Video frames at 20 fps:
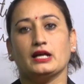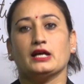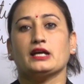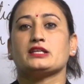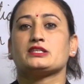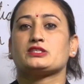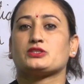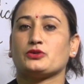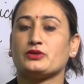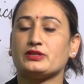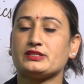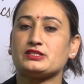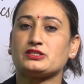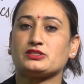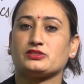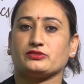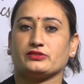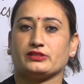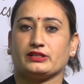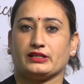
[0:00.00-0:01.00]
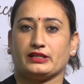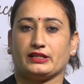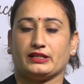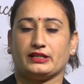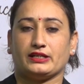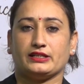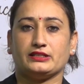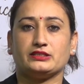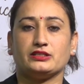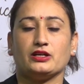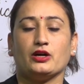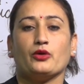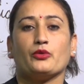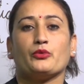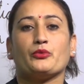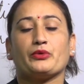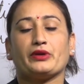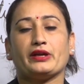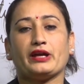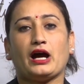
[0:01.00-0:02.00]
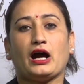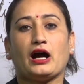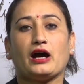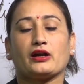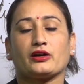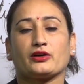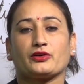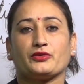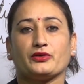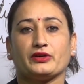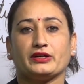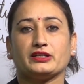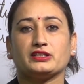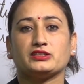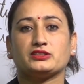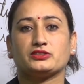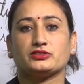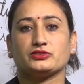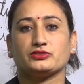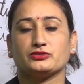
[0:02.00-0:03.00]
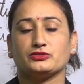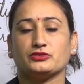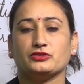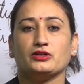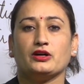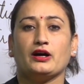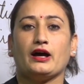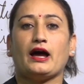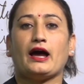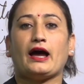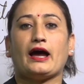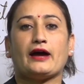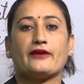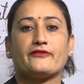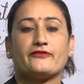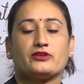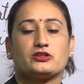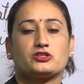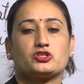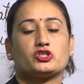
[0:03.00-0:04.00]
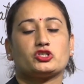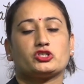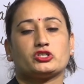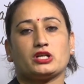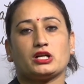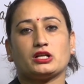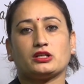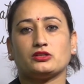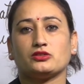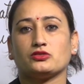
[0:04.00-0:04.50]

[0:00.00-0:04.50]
So, student, we are going to have a short